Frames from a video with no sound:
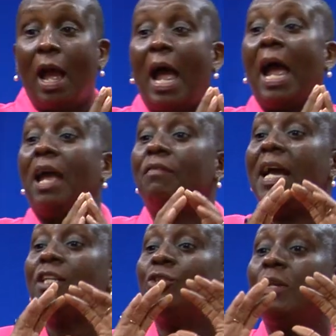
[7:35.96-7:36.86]
I have
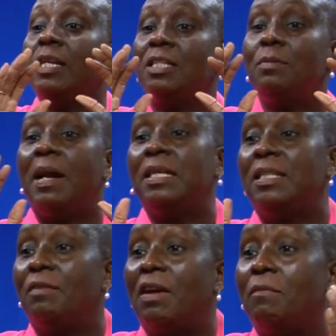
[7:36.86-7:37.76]
isolated
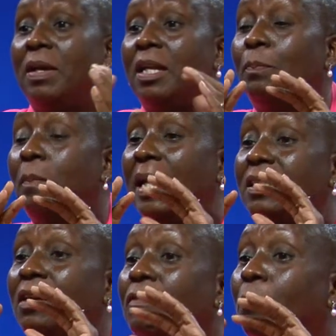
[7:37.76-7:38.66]
myself. I've made up
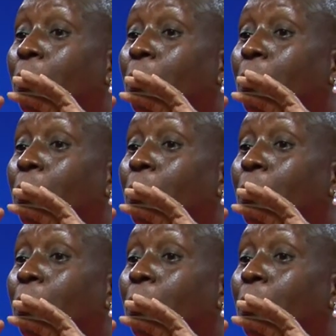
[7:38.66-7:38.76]
myself a